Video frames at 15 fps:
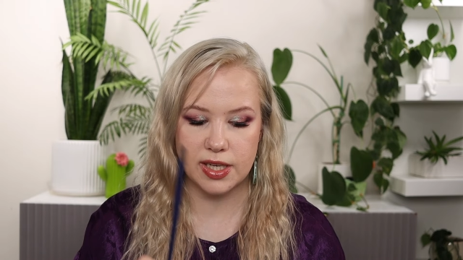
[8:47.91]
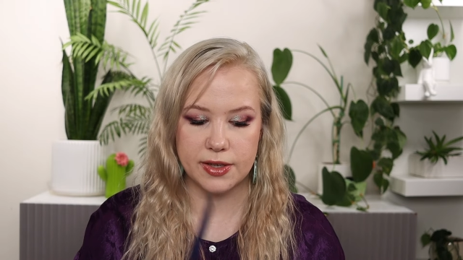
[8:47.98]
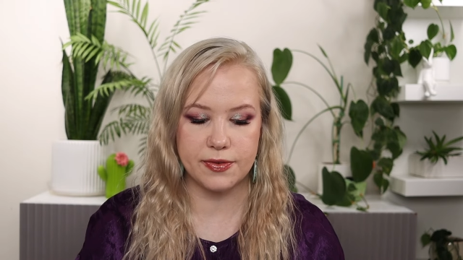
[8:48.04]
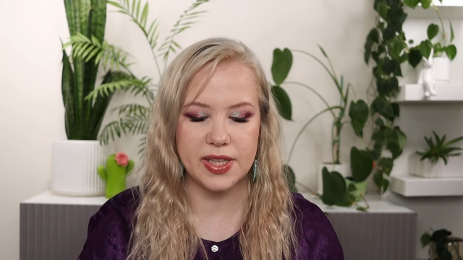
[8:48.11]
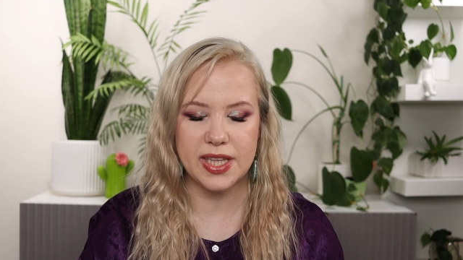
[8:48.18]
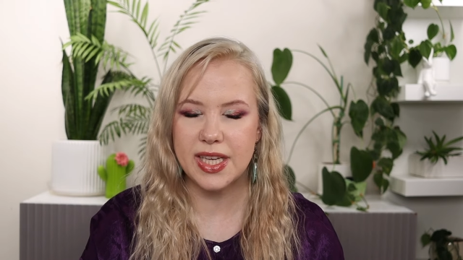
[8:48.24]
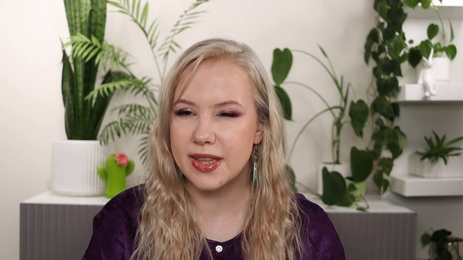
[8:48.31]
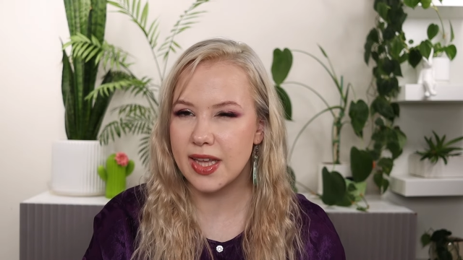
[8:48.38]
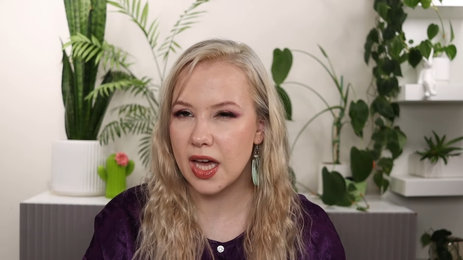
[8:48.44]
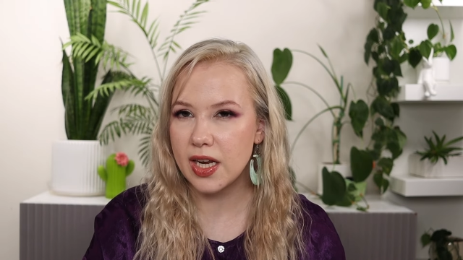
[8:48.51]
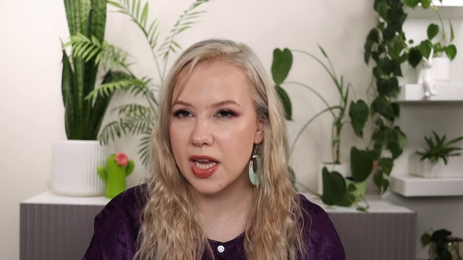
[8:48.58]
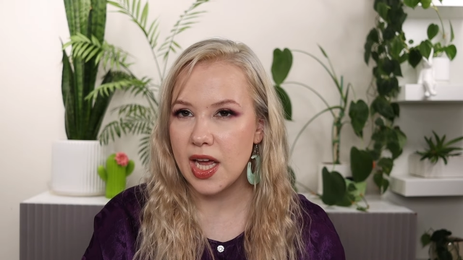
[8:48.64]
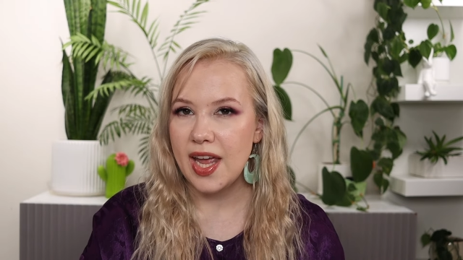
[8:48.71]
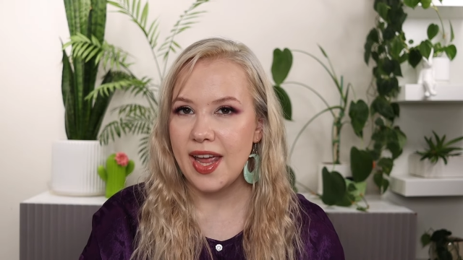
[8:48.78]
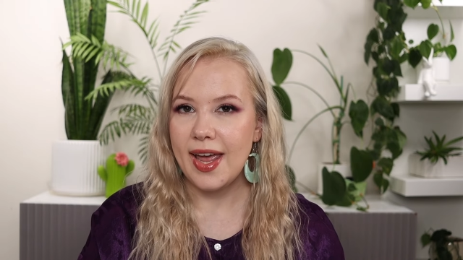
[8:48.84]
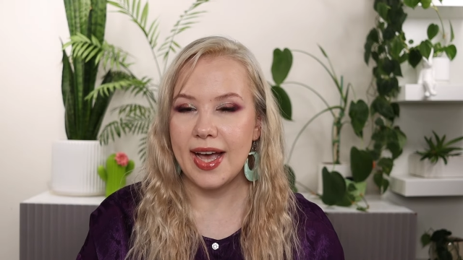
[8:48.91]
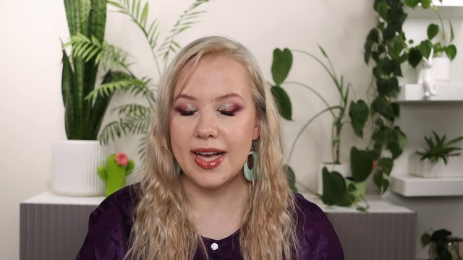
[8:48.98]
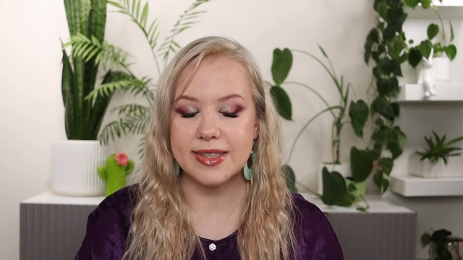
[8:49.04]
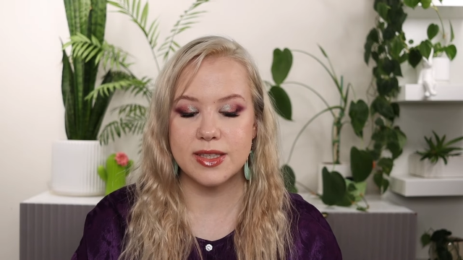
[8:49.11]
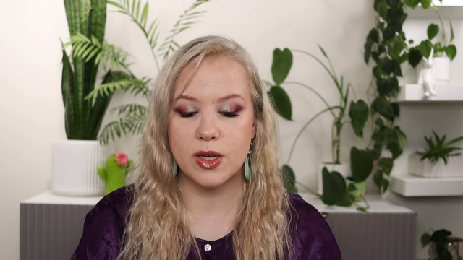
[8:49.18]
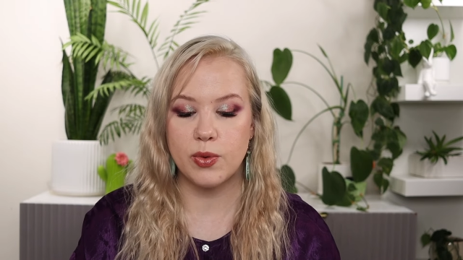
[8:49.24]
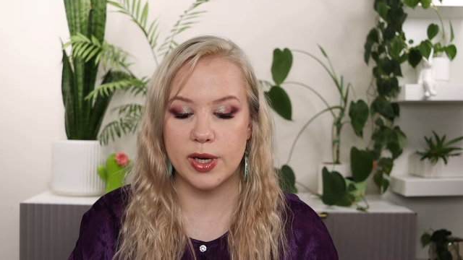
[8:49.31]
I feel like that
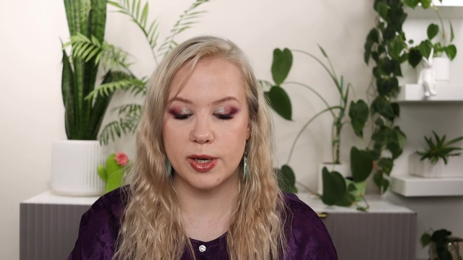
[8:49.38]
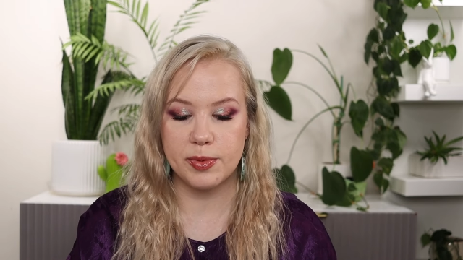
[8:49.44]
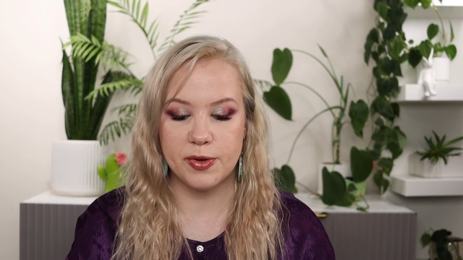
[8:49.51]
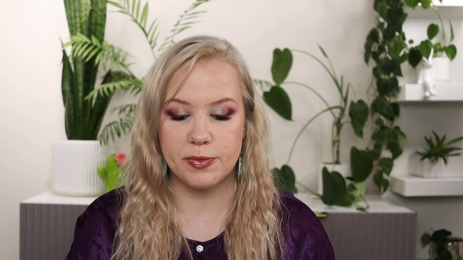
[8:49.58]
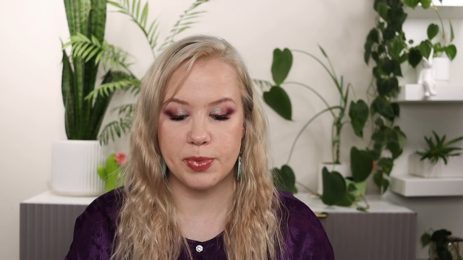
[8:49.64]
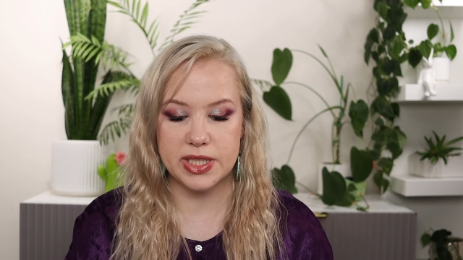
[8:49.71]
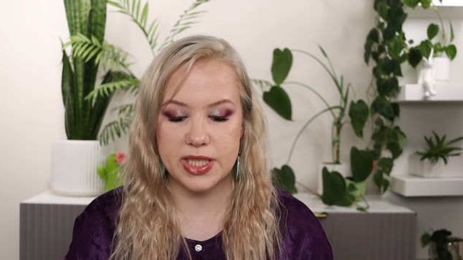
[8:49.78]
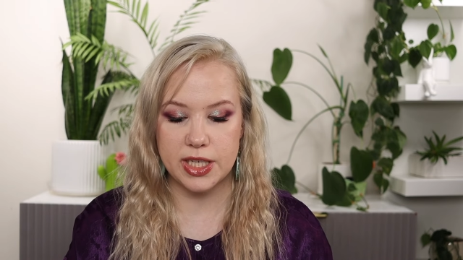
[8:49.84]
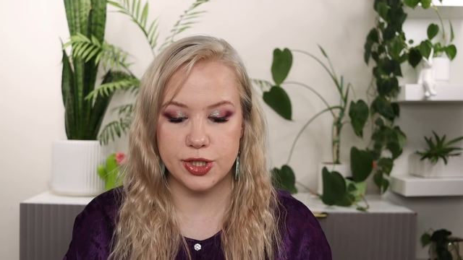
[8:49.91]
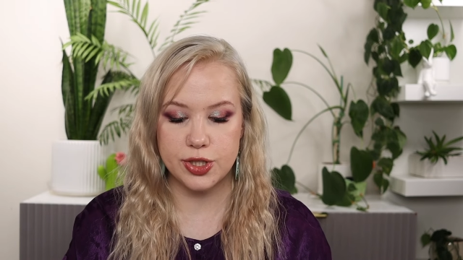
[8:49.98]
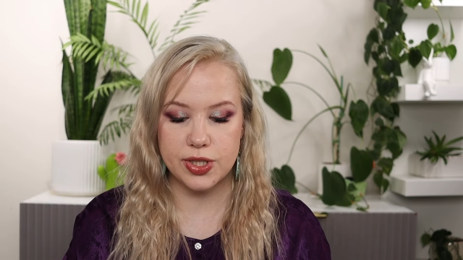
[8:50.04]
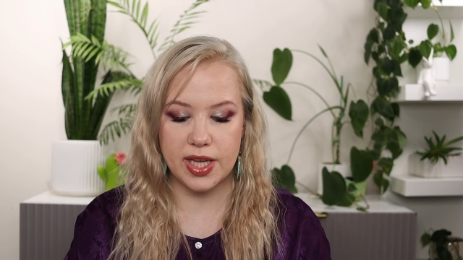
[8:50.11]
has quite a bit of potential.